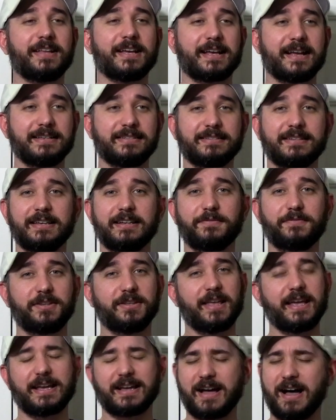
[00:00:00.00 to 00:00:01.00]
Like I said, if
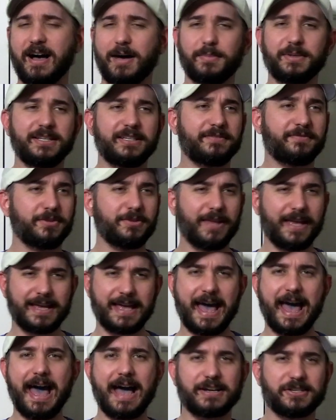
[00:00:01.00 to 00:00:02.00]
you like comedy, if you like
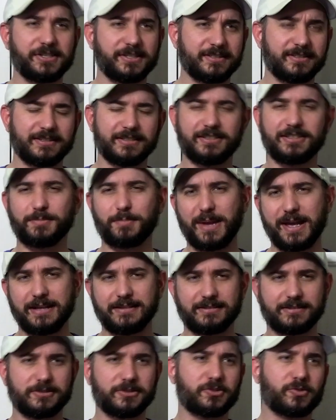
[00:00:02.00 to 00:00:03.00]
action,
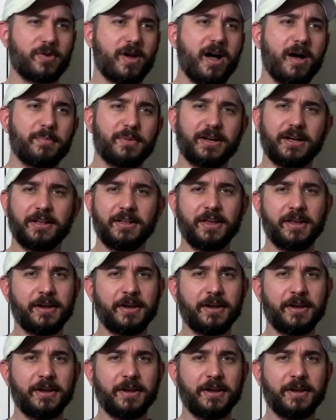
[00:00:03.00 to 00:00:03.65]
suspense, drama,